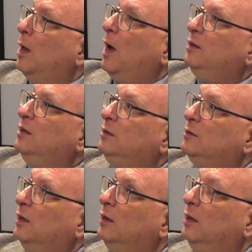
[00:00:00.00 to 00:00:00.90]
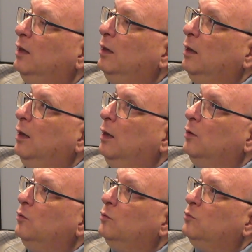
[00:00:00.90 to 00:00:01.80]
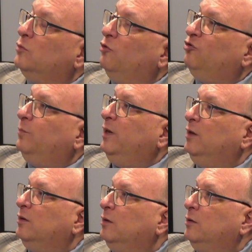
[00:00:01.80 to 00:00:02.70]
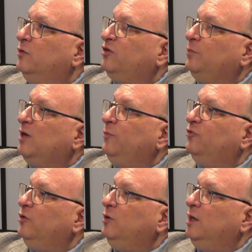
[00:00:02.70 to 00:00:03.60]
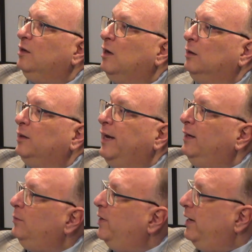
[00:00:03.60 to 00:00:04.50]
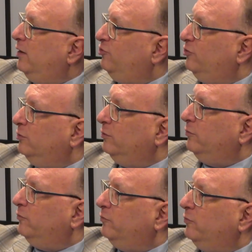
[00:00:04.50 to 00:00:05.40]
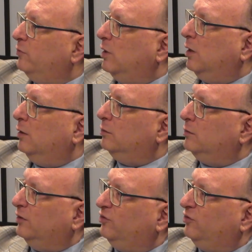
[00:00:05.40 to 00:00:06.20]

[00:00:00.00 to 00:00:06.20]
I think that there should be, sometimes you need a landing page that